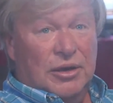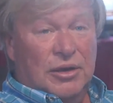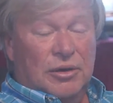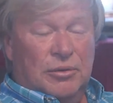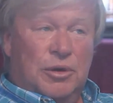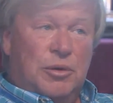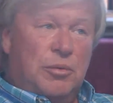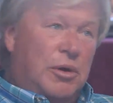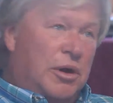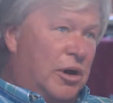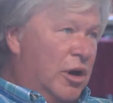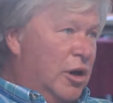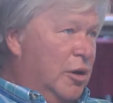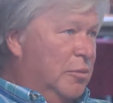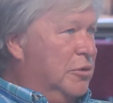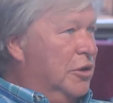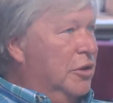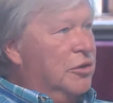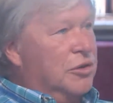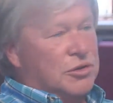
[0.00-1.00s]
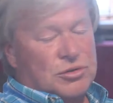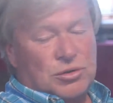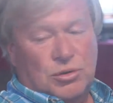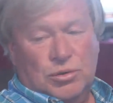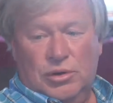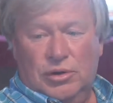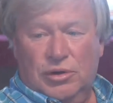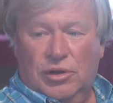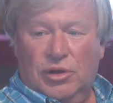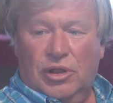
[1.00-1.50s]
we went up, did the
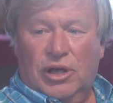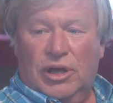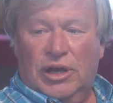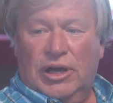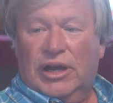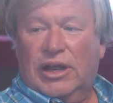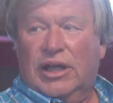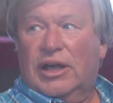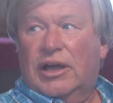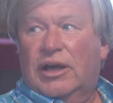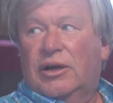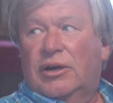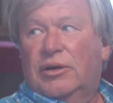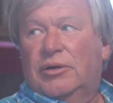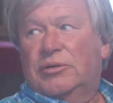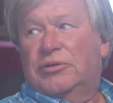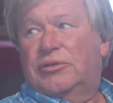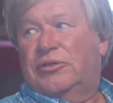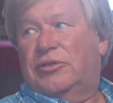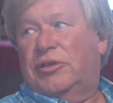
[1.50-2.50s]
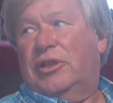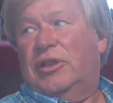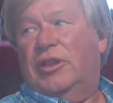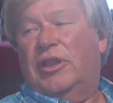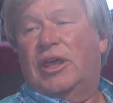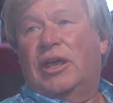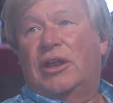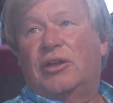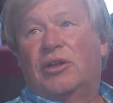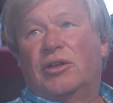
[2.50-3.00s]
tour of the lighthouse, and
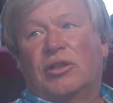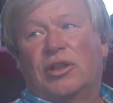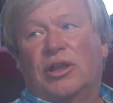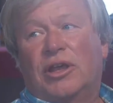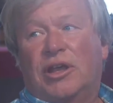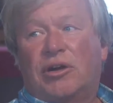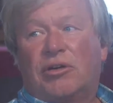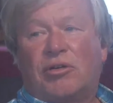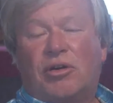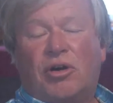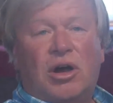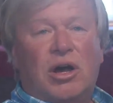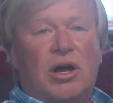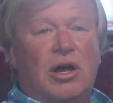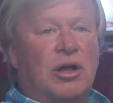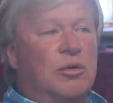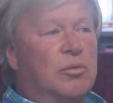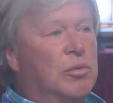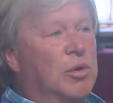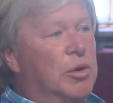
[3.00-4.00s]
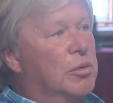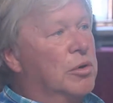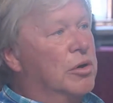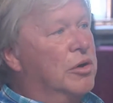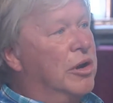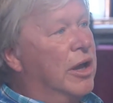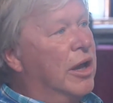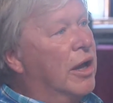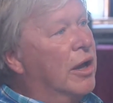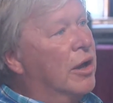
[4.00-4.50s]
then later on we were
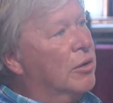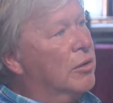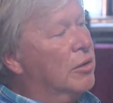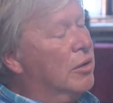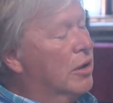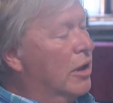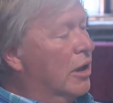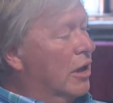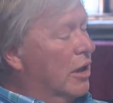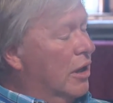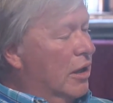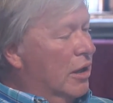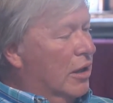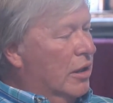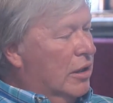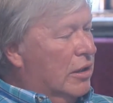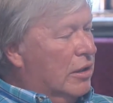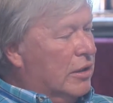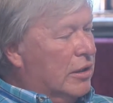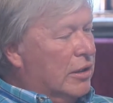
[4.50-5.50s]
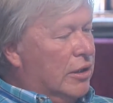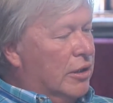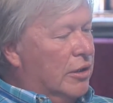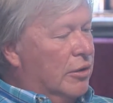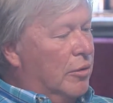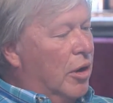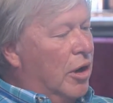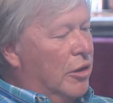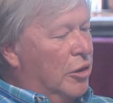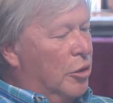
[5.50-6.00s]
down
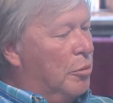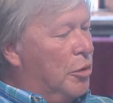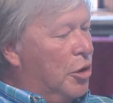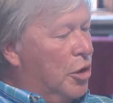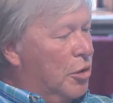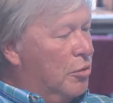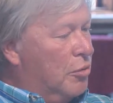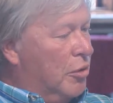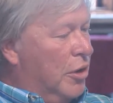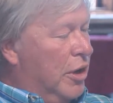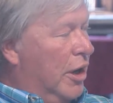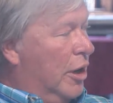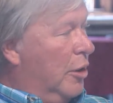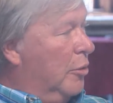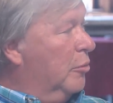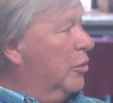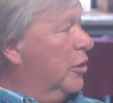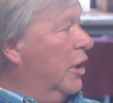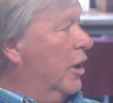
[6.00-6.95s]
on the boat ramp.